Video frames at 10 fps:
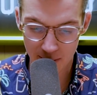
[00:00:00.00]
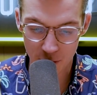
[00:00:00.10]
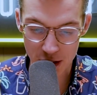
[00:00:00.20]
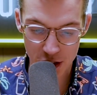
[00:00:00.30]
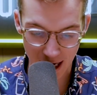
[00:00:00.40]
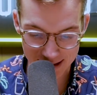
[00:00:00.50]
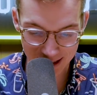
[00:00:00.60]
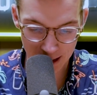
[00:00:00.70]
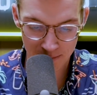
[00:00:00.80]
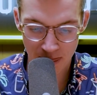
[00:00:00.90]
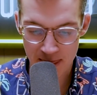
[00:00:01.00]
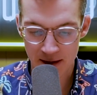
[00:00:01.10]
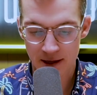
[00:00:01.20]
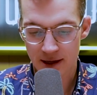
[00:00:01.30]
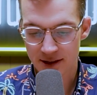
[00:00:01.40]
We checked in.
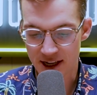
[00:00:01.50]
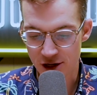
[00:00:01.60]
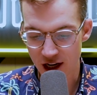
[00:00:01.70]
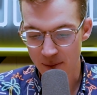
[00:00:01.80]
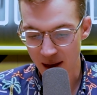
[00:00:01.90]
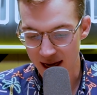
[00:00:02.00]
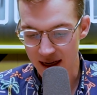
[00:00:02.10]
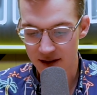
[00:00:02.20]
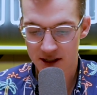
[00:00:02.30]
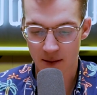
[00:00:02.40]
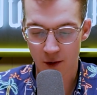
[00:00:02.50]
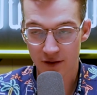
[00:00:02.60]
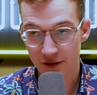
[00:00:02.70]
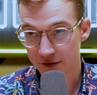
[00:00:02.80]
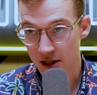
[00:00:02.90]
TJ paid
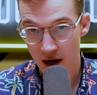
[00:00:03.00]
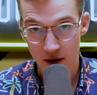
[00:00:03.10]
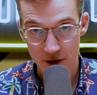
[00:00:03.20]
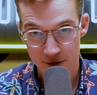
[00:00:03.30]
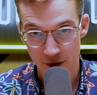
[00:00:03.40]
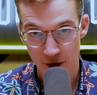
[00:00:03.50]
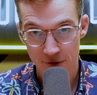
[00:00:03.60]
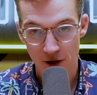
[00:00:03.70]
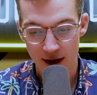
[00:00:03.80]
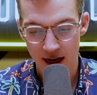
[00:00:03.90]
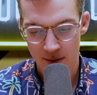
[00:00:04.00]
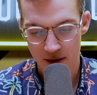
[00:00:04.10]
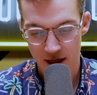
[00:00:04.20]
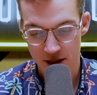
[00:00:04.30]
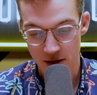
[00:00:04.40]
someone $50 for their fly net
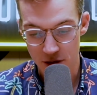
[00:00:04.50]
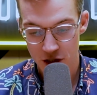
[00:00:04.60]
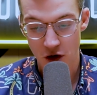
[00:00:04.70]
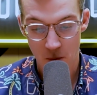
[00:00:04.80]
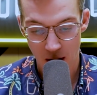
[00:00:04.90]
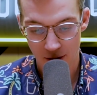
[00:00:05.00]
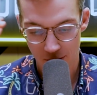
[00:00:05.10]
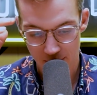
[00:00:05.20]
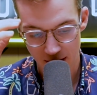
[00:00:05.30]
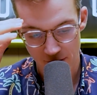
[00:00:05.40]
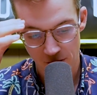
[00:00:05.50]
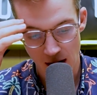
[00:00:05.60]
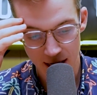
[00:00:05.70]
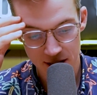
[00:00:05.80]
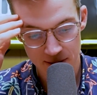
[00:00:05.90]
because he was so bothered by the
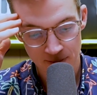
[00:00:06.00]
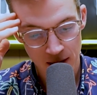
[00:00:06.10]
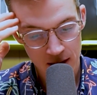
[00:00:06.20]
flies.